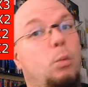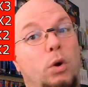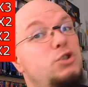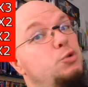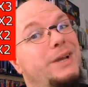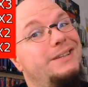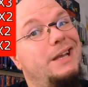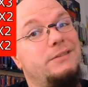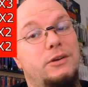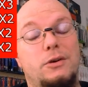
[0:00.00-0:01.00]
Once you hit
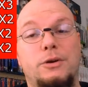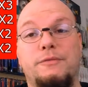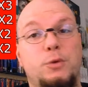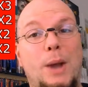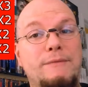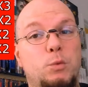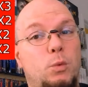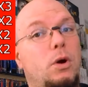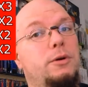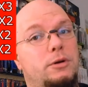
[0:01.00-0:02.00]
that turn, if you haven't
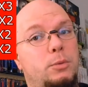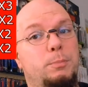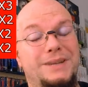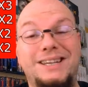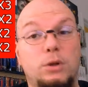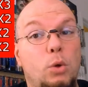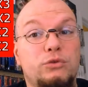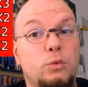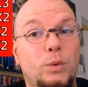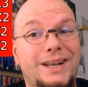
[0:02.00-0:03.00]
won or be close
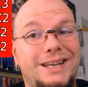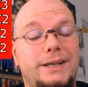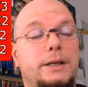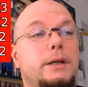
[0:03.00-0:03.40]
to winning,